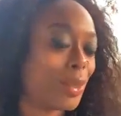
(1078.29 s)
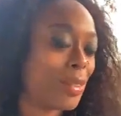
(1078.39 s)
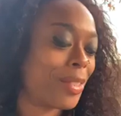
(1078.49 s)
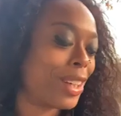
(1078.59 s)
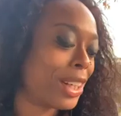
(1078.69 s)
we're
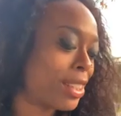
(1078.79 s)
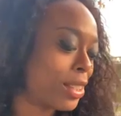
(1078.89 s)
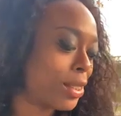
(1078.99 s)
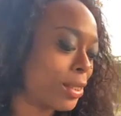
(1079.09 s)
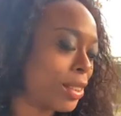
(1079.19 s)
referring
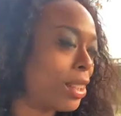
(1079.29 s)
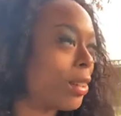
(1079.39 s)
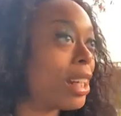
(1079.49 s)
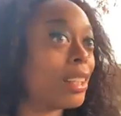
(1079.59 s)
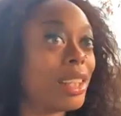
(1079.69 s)
to,
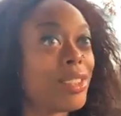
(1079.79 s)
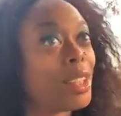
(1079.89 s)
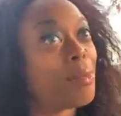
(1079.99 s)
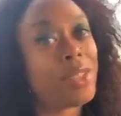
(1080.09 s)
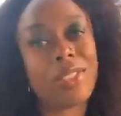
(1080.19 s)
in a
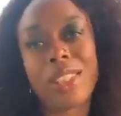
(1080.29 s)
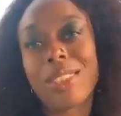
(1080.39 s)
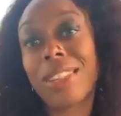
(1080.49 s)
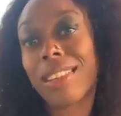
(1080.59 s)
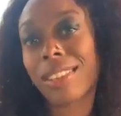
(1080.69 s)
leadership position
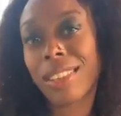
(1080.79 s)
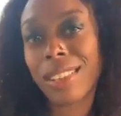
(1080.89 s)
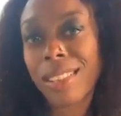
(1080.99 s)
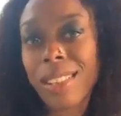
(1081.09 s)
especially.